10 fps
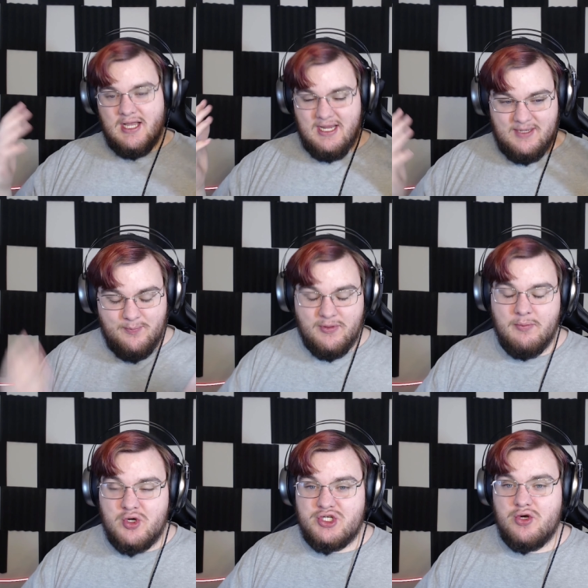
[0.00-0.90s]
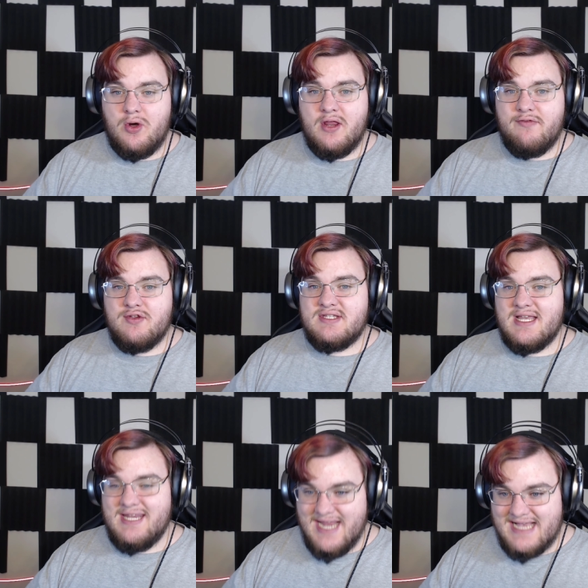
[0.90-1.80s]
And the majority of you
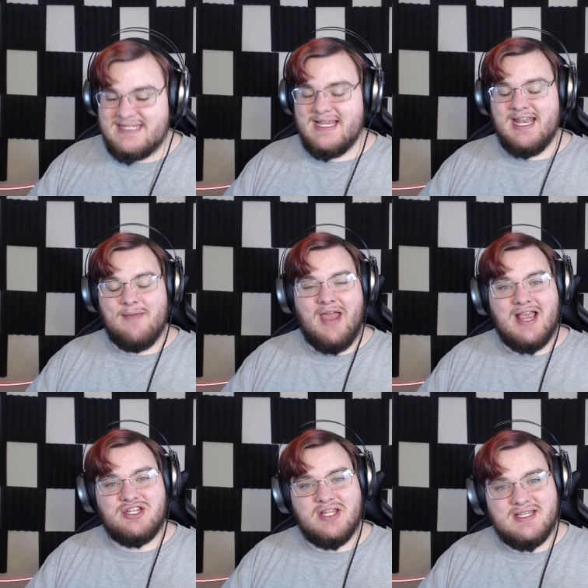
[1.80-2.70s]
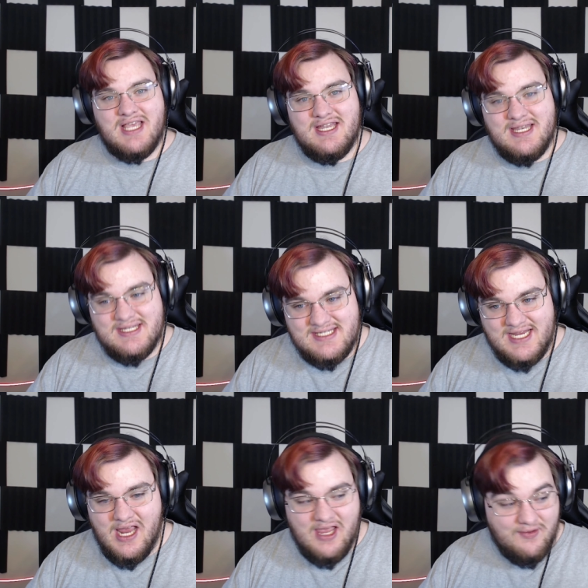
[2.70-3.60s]
said yes, and I'm actually excited to
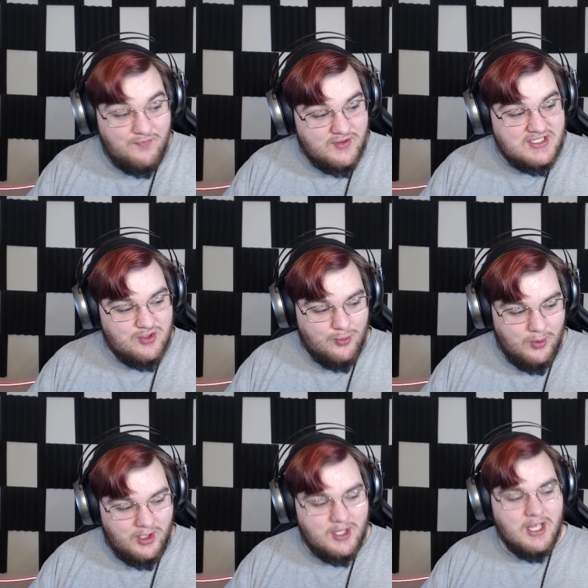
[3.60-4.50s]
see if this will work.